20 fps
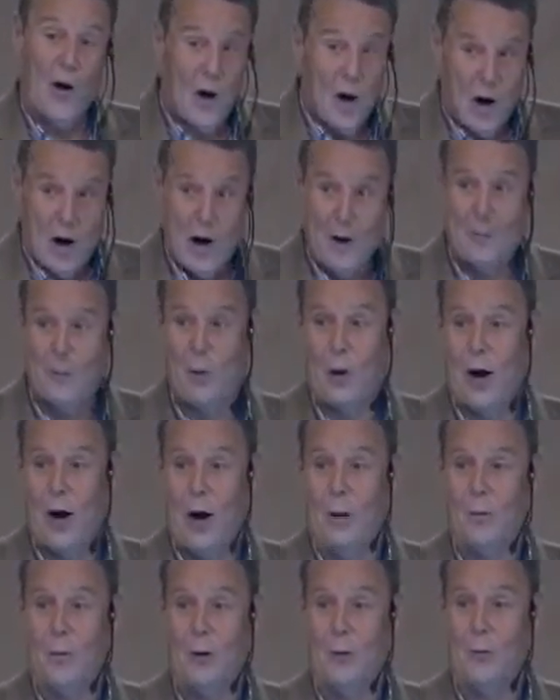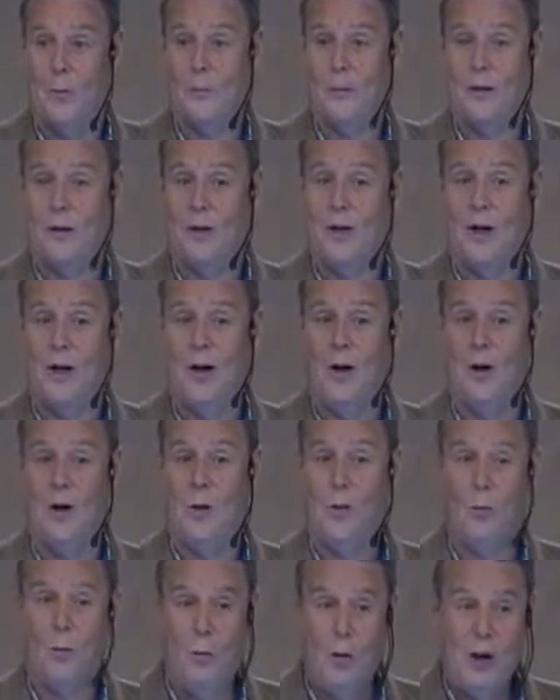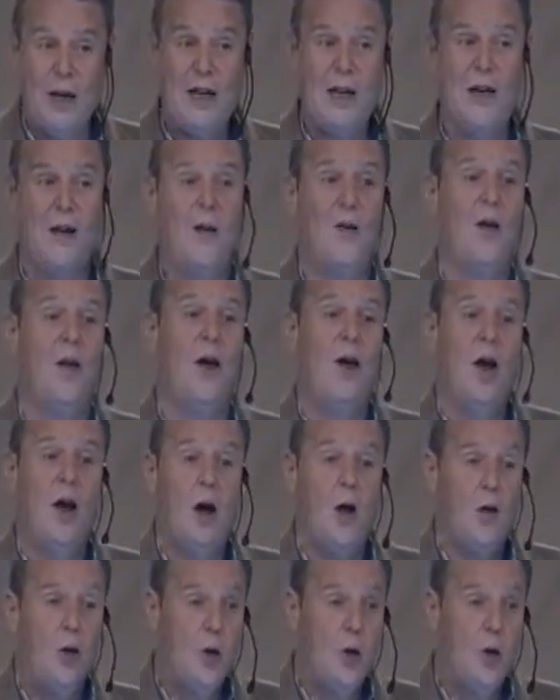their heart problems with